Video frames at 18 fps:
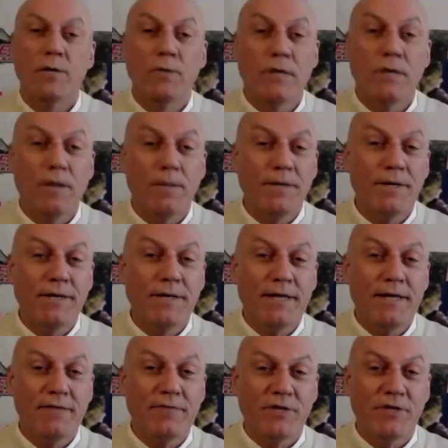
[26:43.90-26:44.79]
we're coming to the
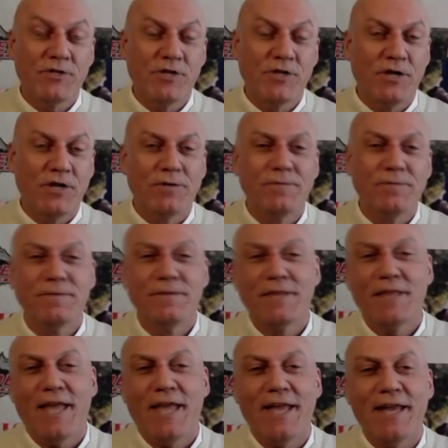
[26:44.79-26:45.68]
end of our show,
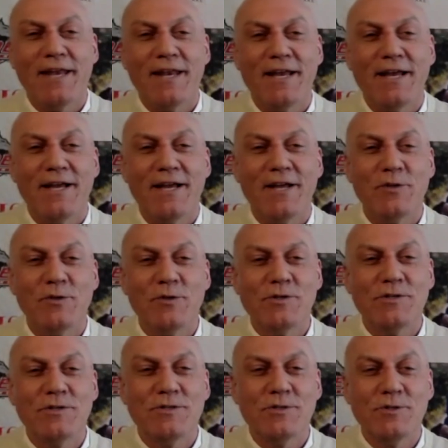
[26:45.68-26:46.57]
and okay. uh,
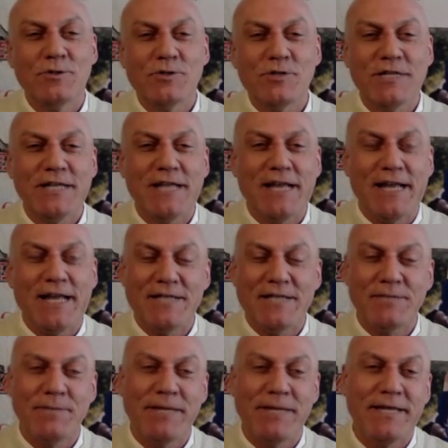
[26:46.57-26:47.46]
usually I
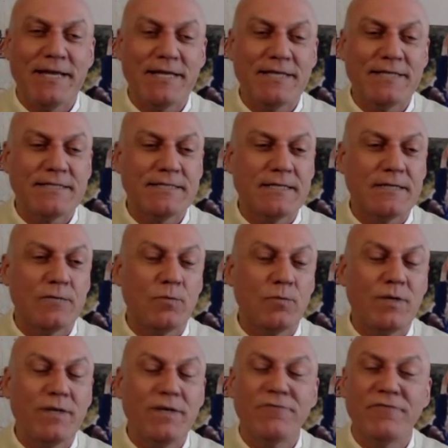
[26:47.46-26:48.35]
ask my guests, uh,
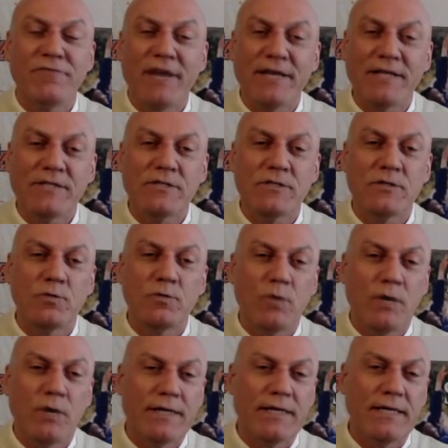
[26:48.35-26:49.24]
what advice do you
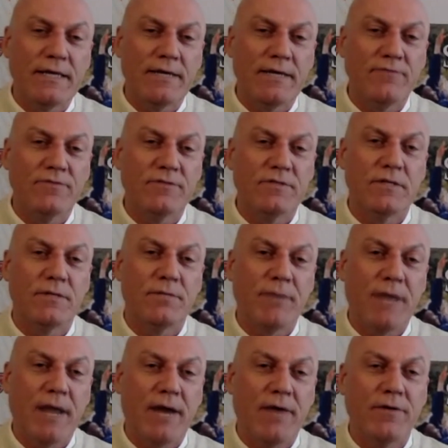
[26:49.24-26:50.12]
want to give to the
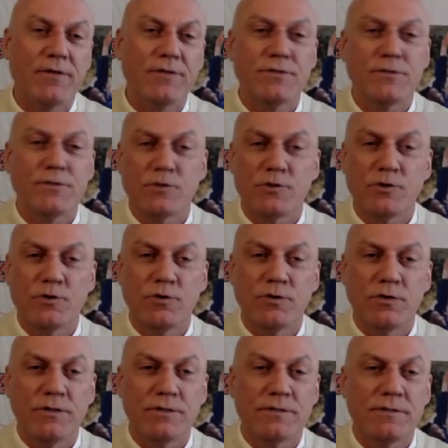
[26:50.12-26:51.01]
parents, the
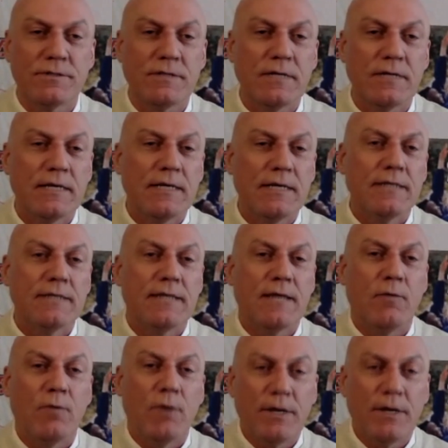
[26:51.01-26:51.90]
students
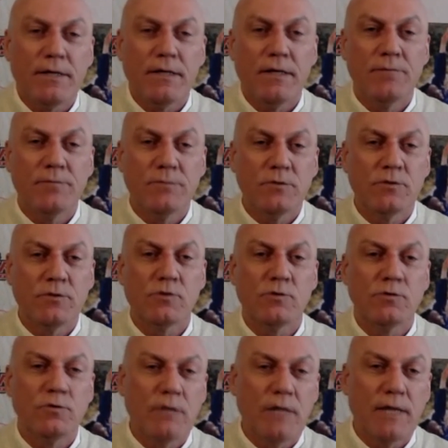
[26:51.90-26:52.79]
that want to come to a
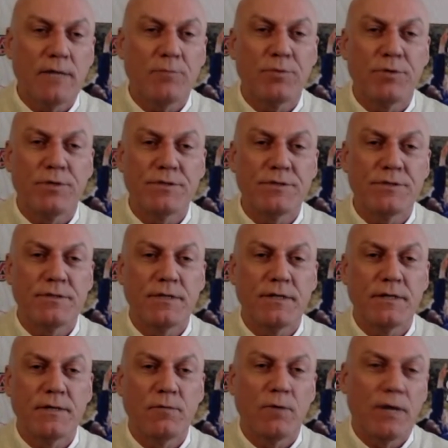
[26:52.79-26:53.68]
school like
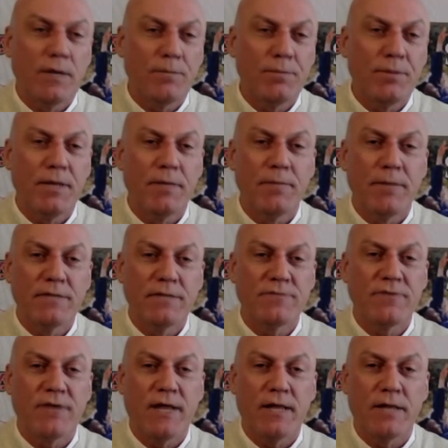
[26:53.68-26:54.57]
Princeton and want to play men's
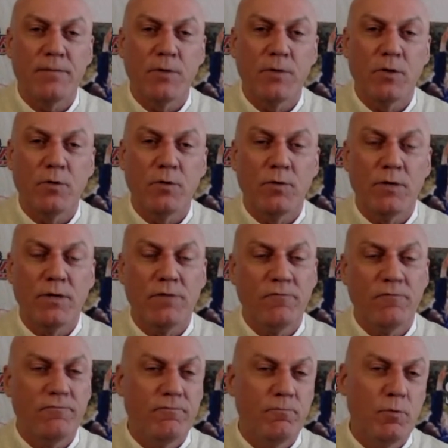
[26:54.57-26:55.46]
volleyball? What do you,
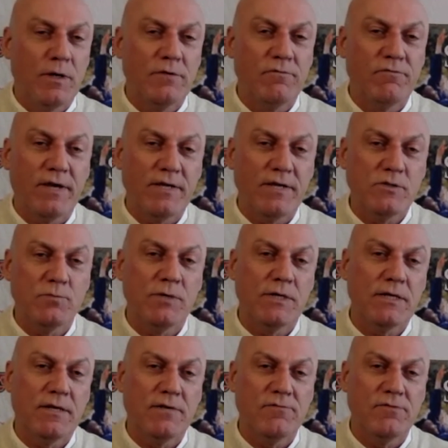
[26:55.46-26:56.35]
what advice you want
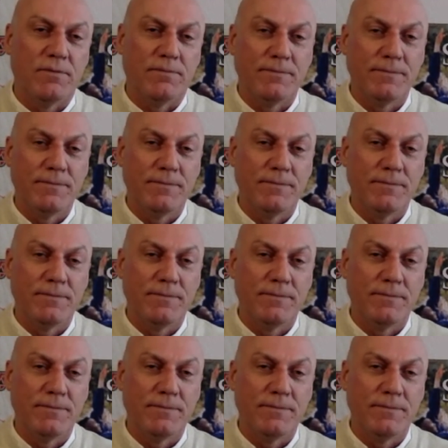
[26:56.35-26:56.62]
to give them?